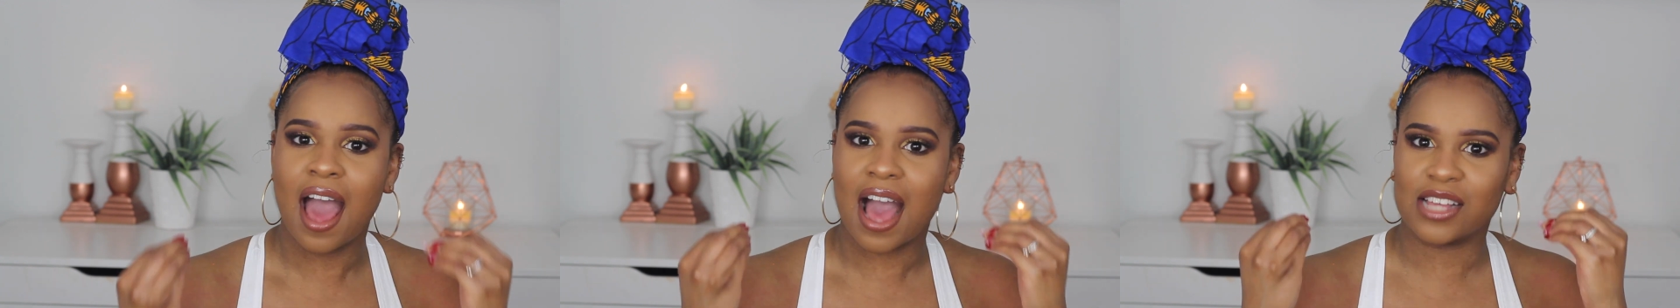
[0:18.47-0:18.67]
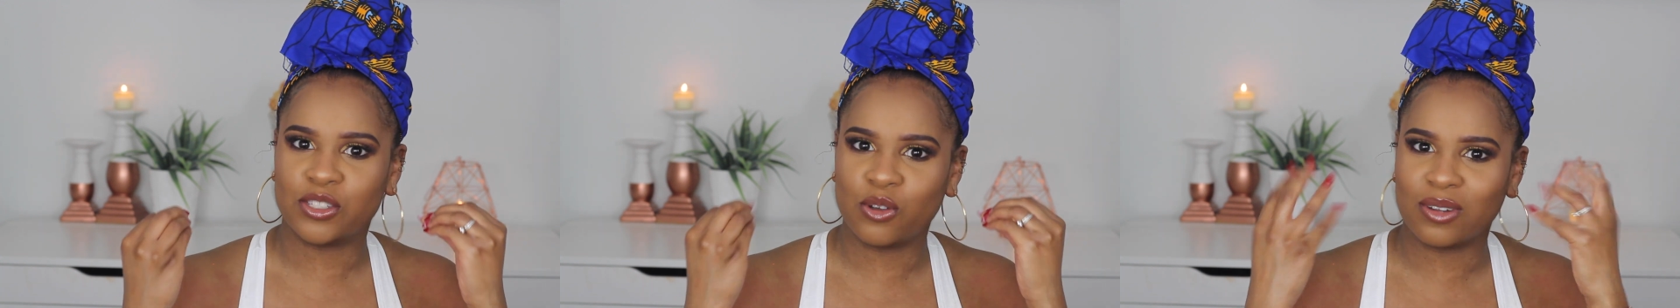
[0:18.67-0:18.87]

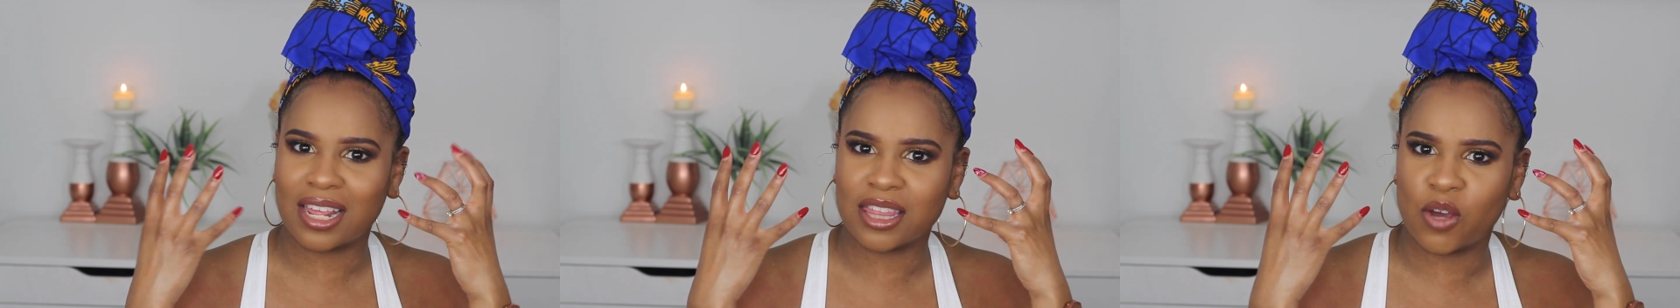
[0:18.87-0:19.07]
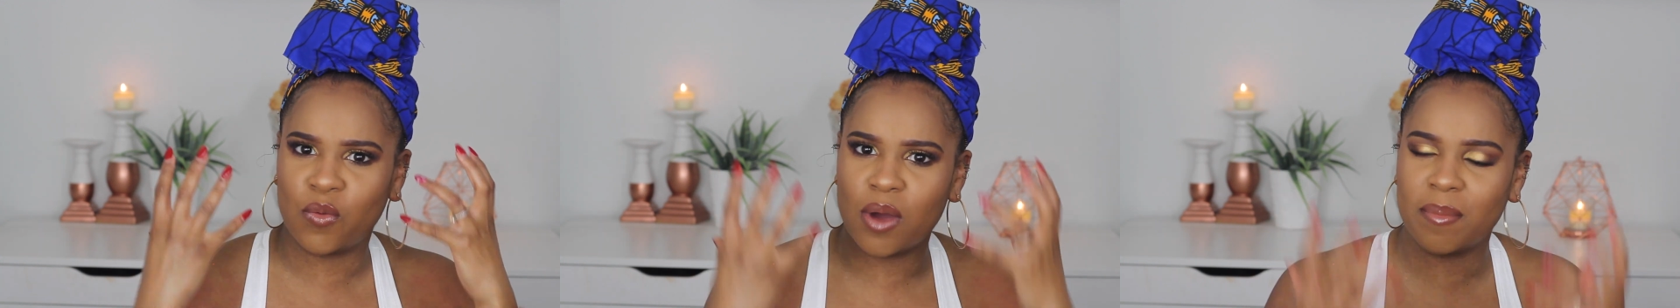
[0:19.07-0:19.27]
I saw
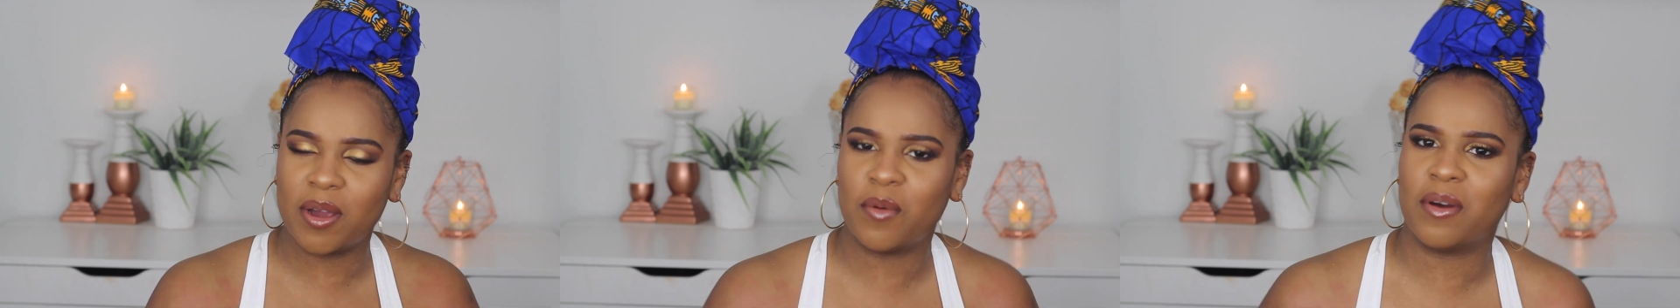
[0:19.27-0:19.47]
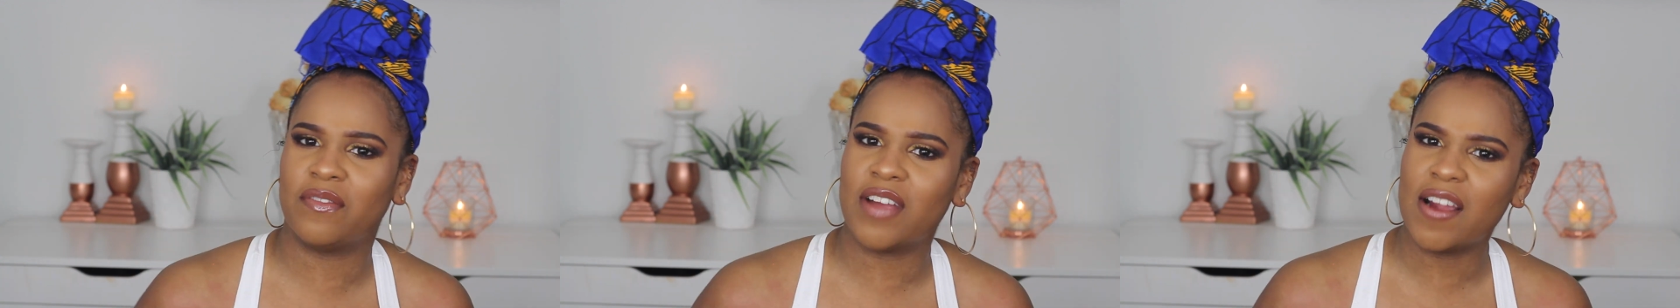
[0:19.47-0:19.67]
that the
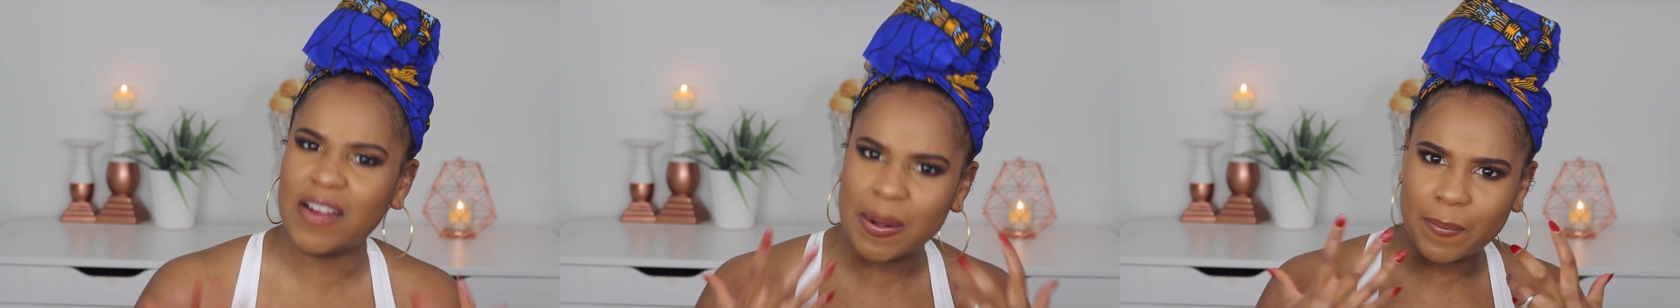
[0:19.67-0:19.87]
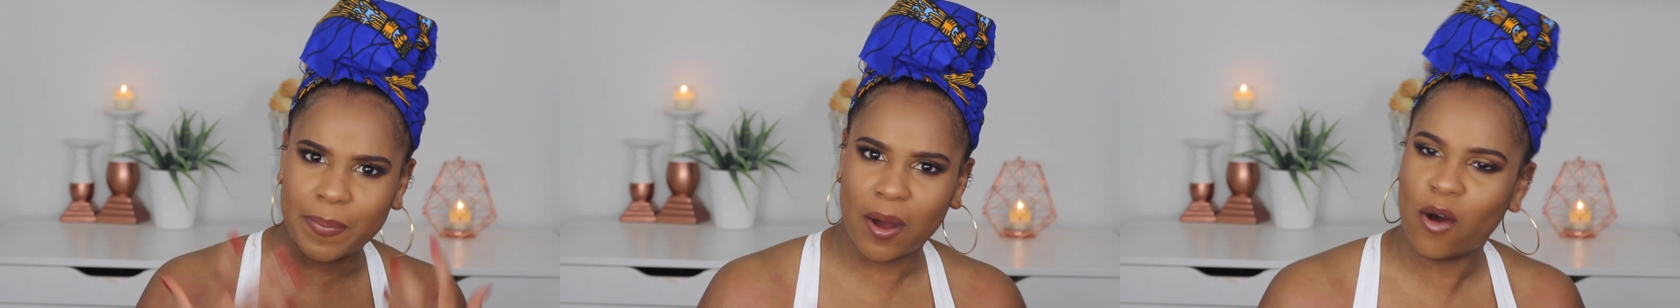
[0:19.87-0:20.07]
women were
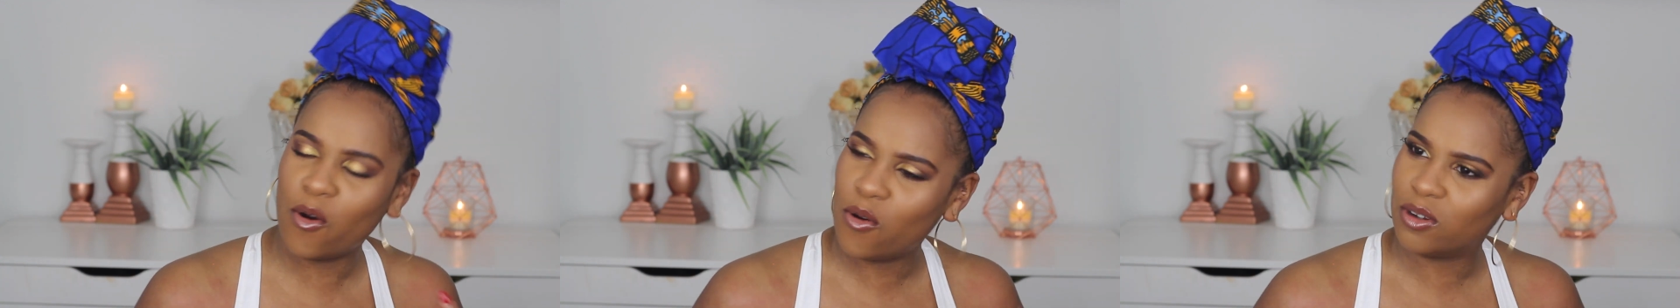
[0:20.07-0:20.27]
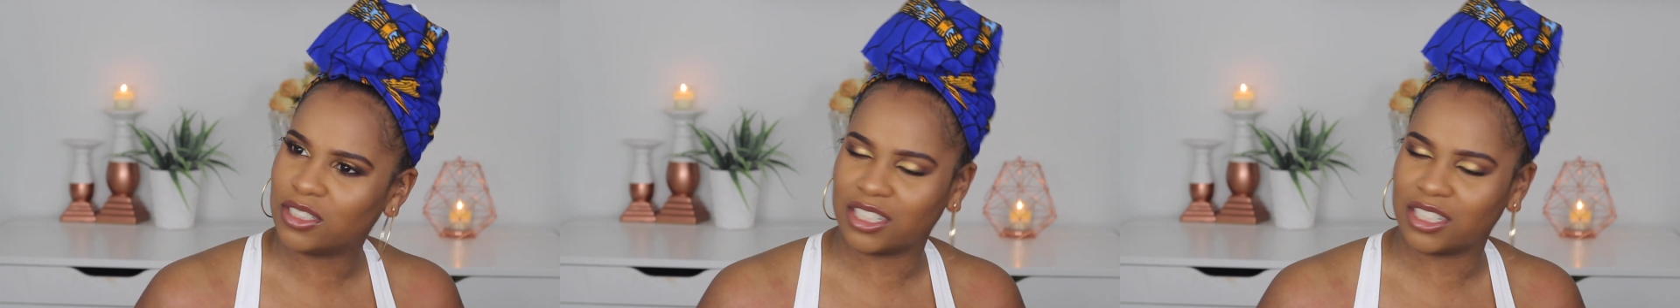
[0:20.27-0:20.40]
very bold,